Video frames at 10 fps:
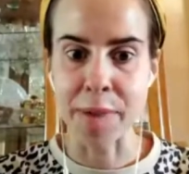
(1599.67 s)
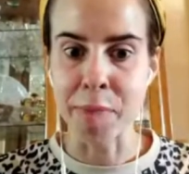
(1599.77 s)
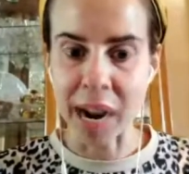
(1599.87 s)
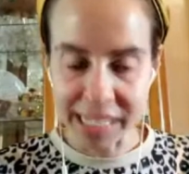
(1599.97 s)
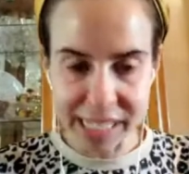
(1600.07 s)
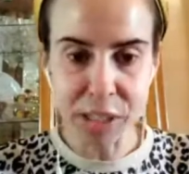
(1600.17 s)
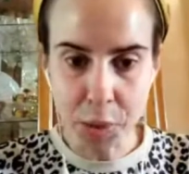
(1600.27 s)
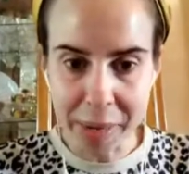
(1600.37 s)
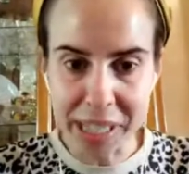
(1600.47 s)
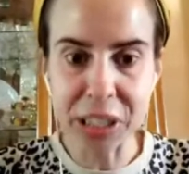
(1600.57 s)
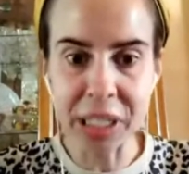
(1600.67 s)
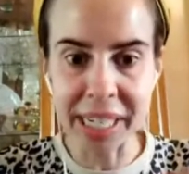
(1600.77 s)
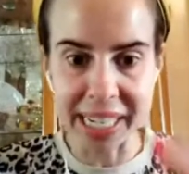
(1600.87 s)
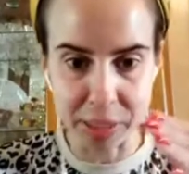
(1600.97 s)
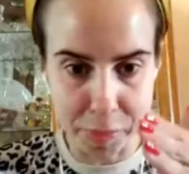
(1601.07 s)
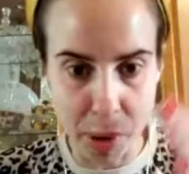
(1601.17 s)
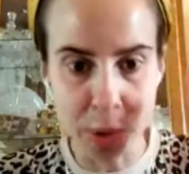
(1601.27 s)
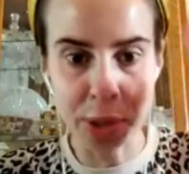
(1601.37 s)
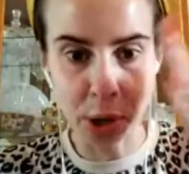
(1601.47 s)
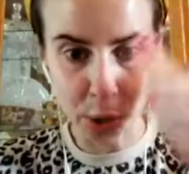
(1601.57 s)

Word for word: my situation is both